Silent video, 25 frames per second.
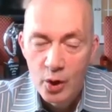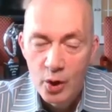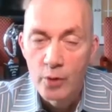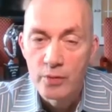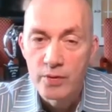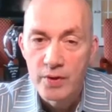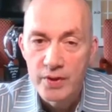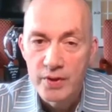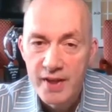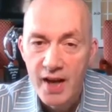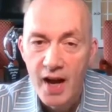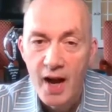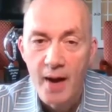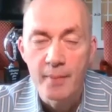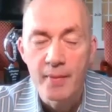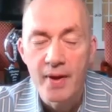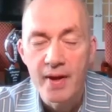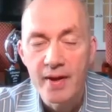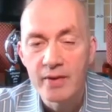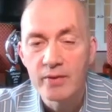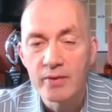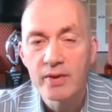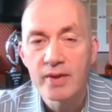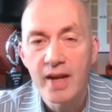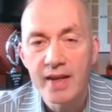Over time,
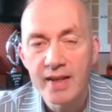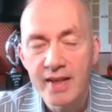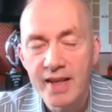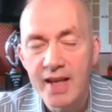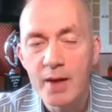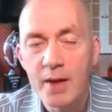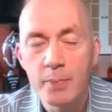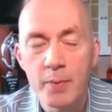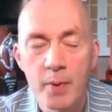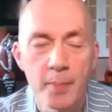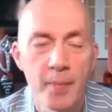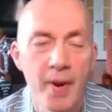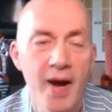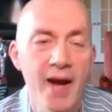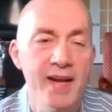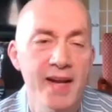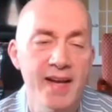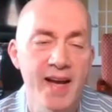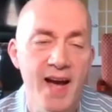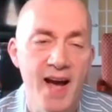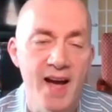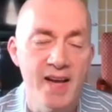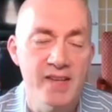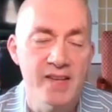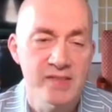and and keep in
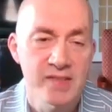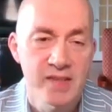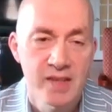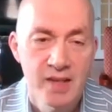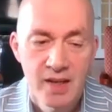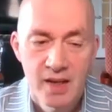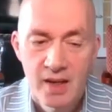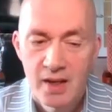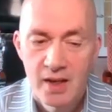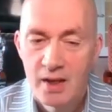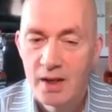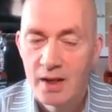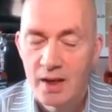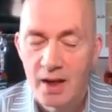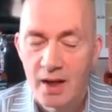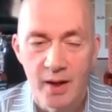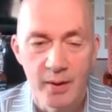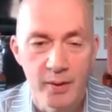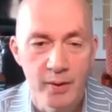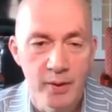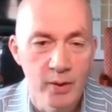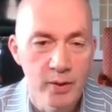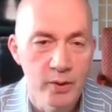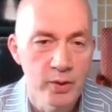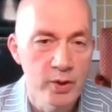mind, guys,
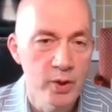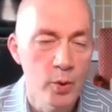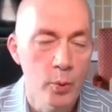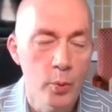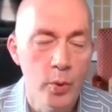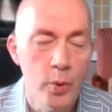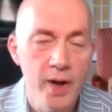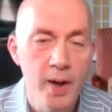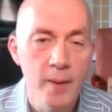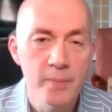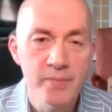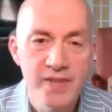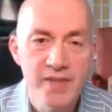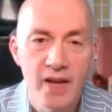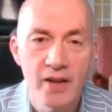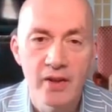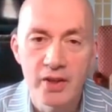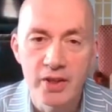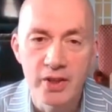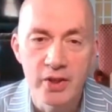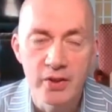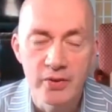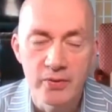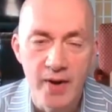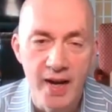I you know what I'm
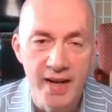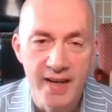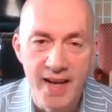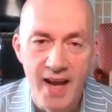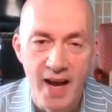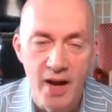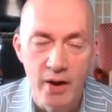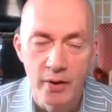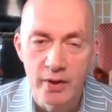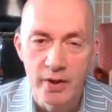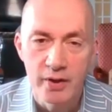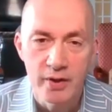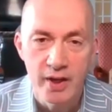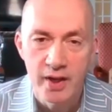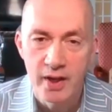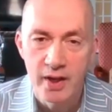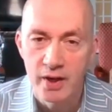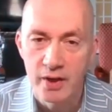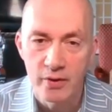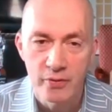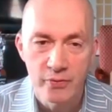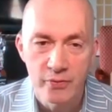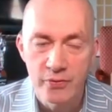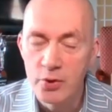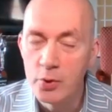telling you right now in
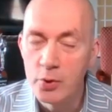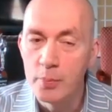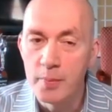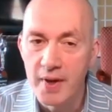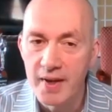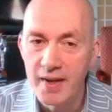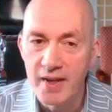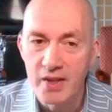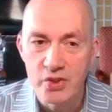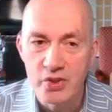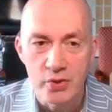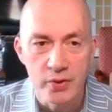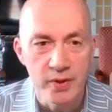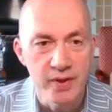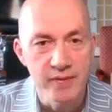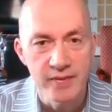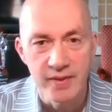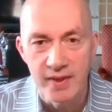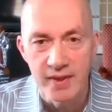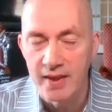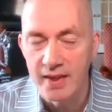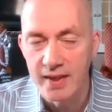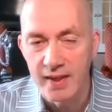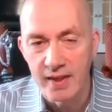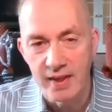in a few minutes or
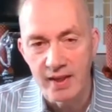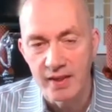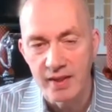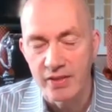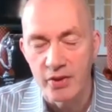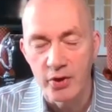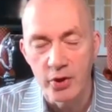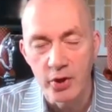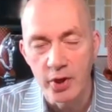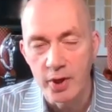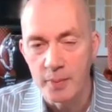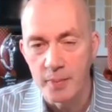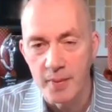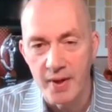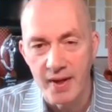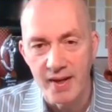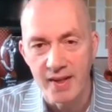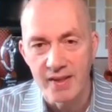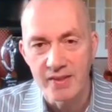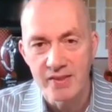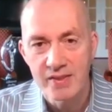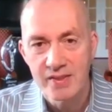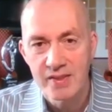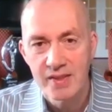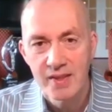even in, in thirty
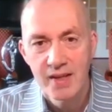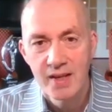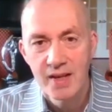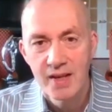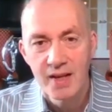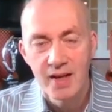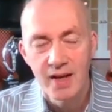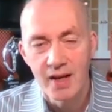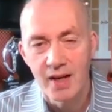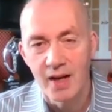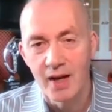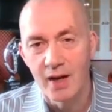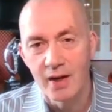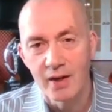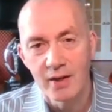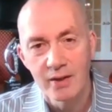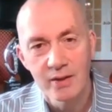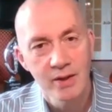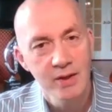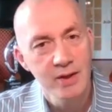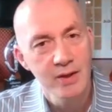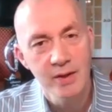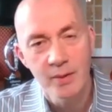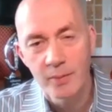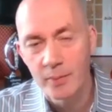minutes, uh,
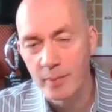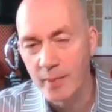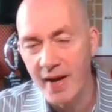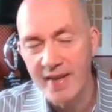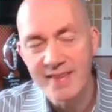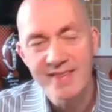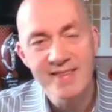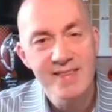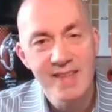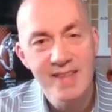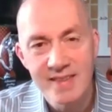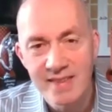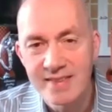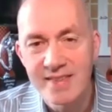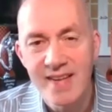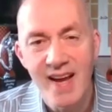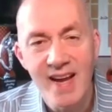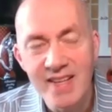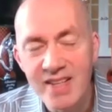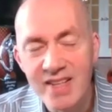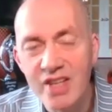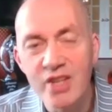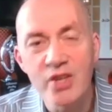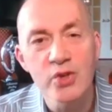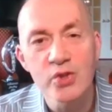my
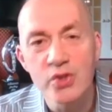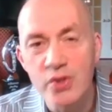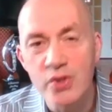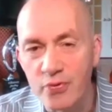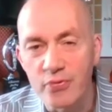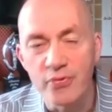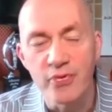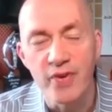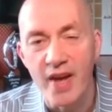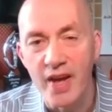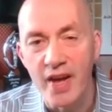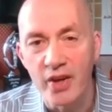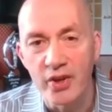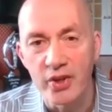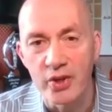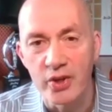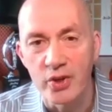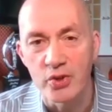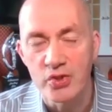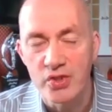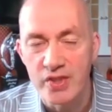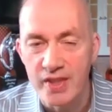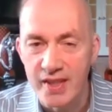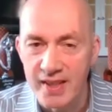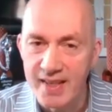10 years of
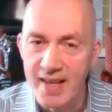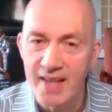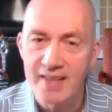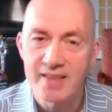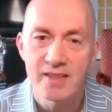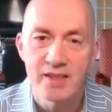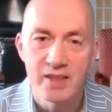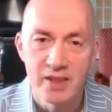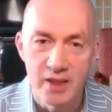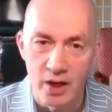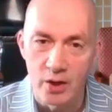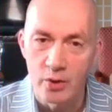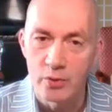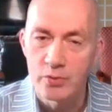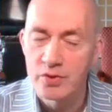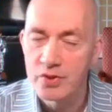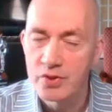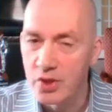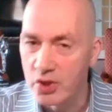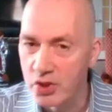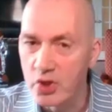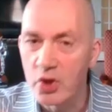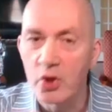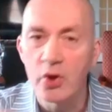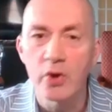failures to get, you know,
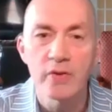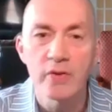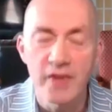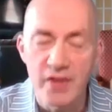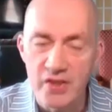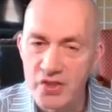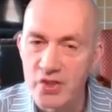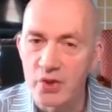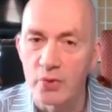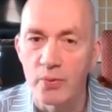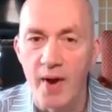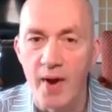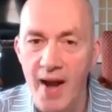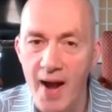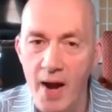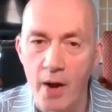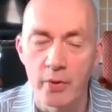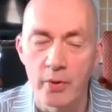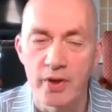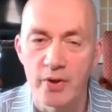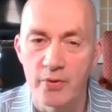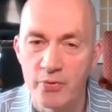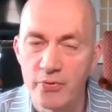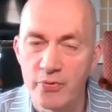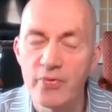to turn this
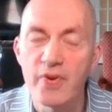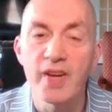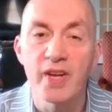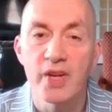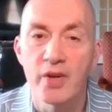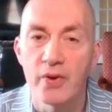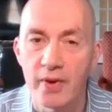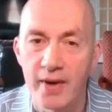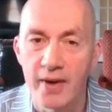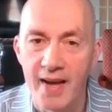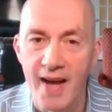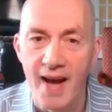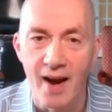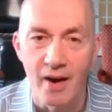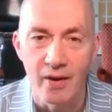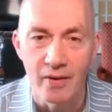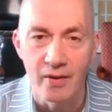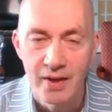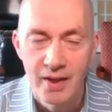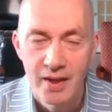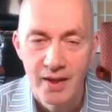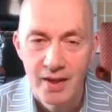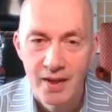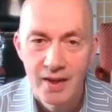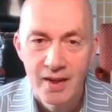around and figure it
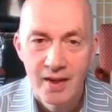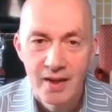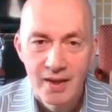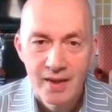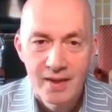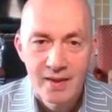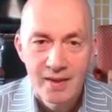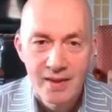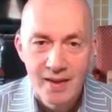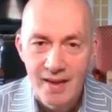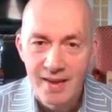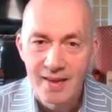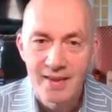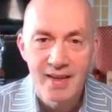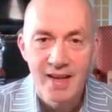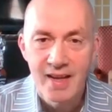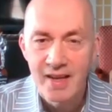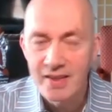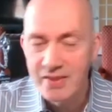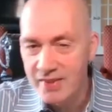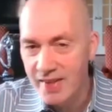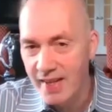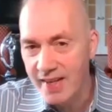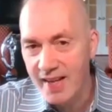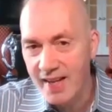out. Uh,
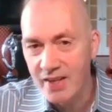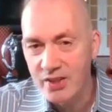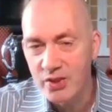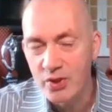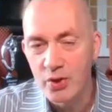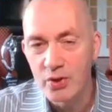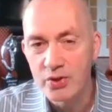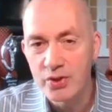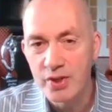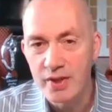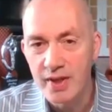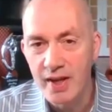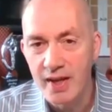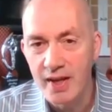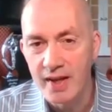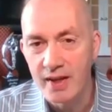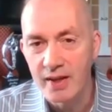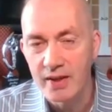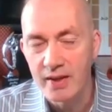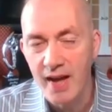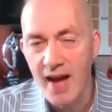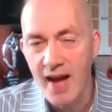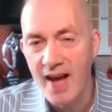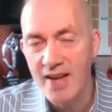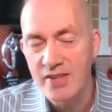it's like I told you,
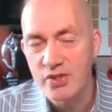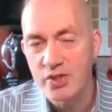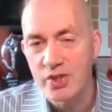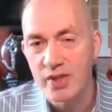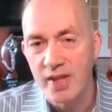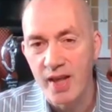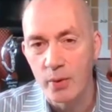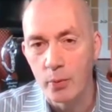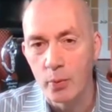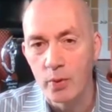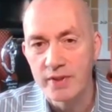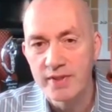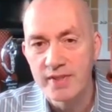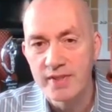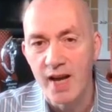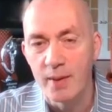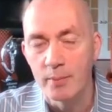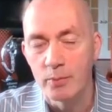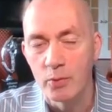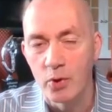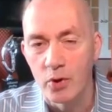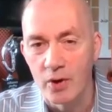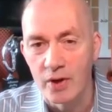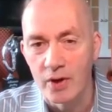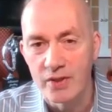I asked you that one
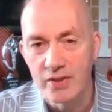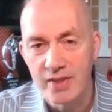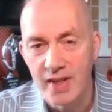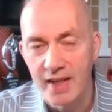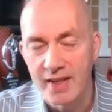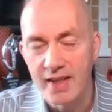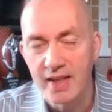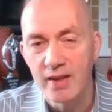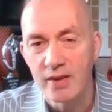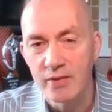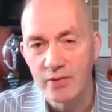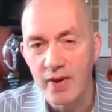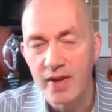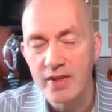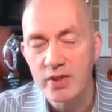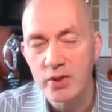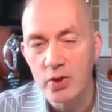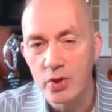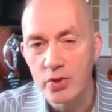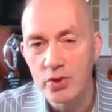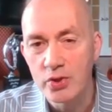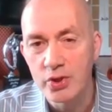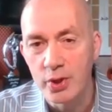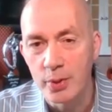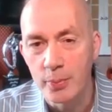time, Lawrence. Like if I
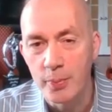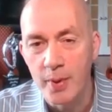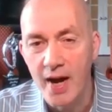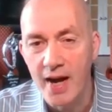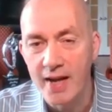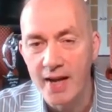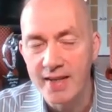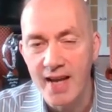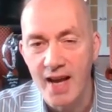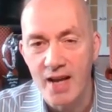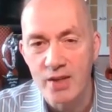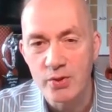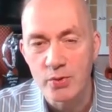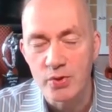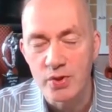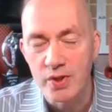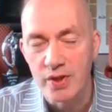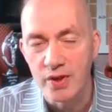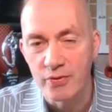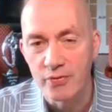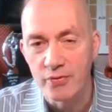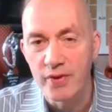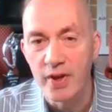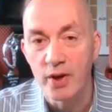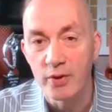told you your podcast was
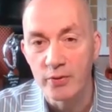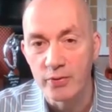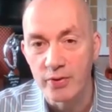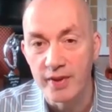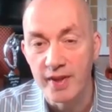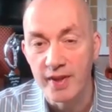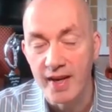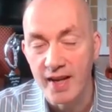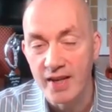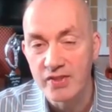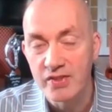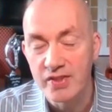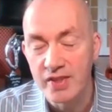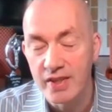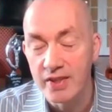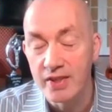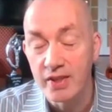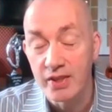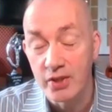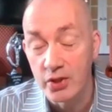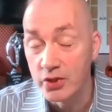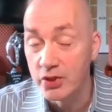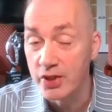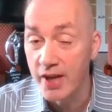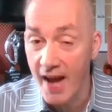going to fail for the next
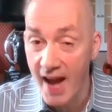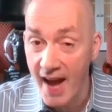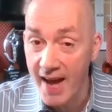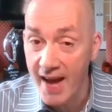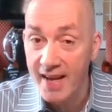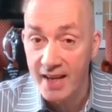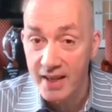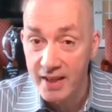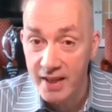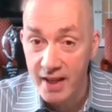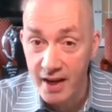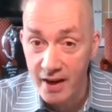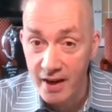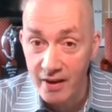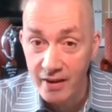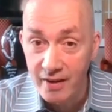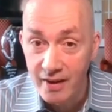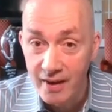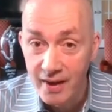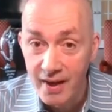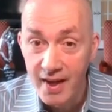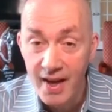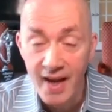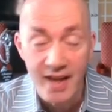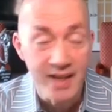two, could you hang in
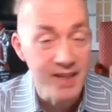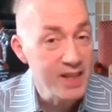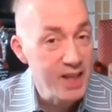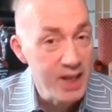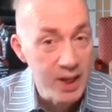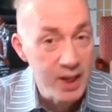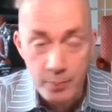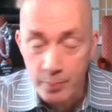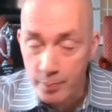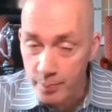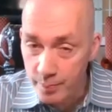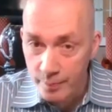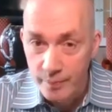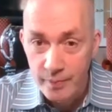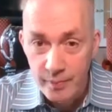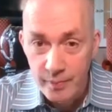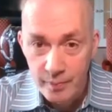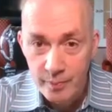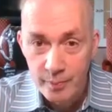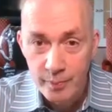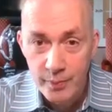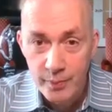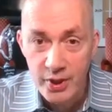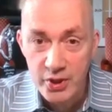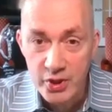there and keep
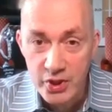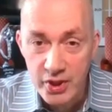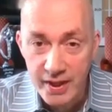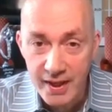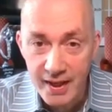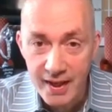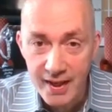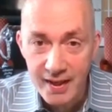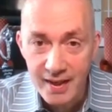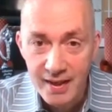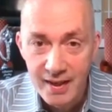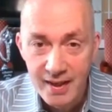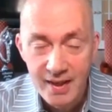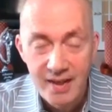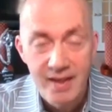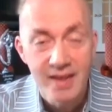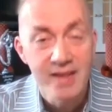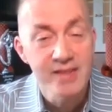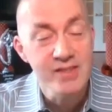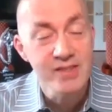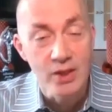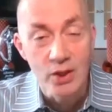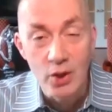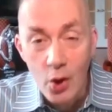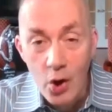pitching it?
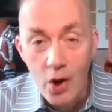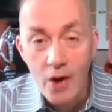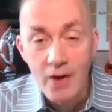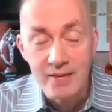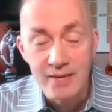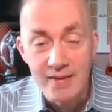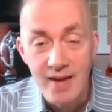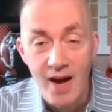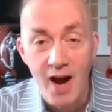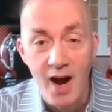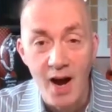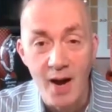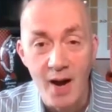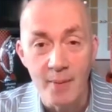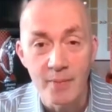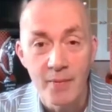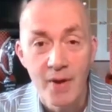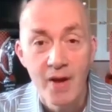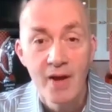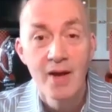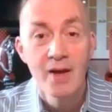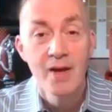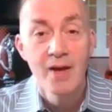It's a long time.